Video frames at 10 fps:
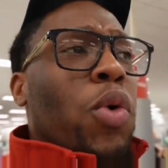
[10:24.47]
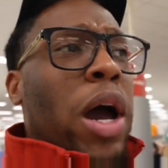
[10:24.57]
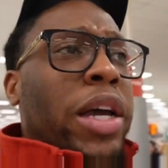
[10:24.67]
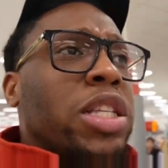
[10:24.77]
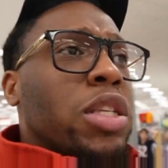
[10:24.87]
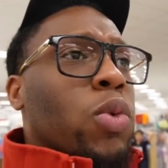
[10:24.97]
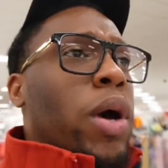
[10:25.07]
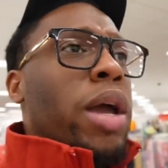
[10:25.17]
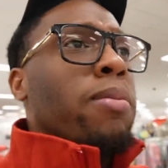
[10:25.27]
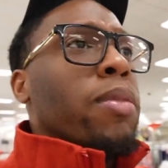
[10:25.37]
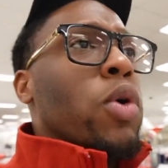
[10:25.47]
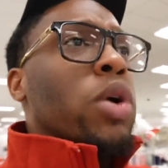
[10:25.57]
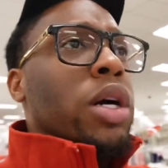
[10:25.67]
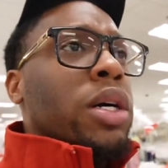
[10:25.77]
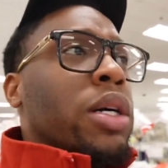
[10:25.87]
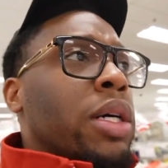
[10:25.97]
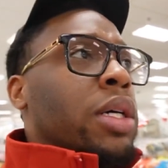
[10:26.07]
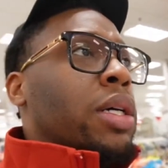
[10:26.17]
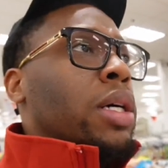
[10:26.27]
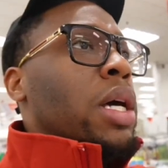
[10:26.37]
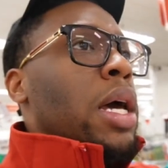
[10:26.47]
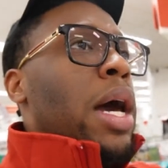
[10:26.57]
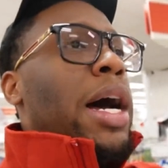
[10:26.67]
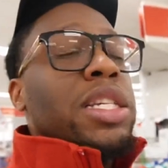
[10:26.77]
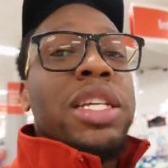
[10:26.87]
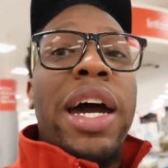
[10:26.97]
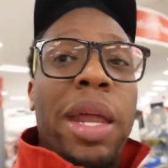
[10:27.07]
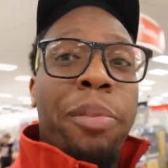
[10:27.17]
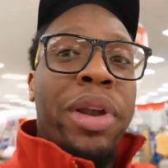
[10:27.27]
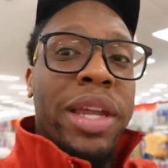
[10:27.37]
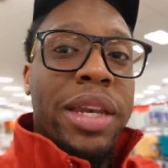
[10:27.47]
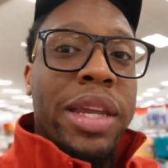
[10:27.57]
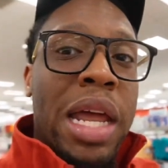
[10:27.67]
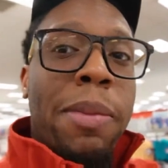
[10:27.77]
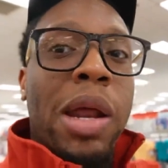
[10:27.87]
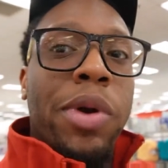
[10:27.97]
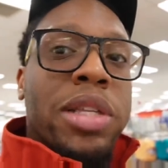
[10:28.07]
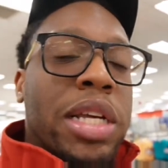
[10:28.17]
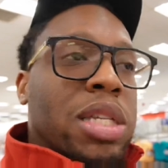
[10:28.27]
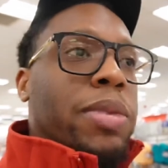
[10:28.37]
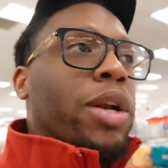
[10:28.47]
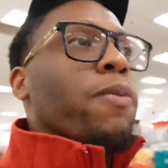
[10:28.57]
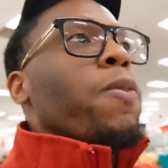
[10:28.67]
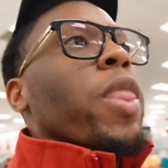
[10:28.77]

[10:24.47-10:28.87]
ice white mocha. I should have got it blended. That might would have tasted better.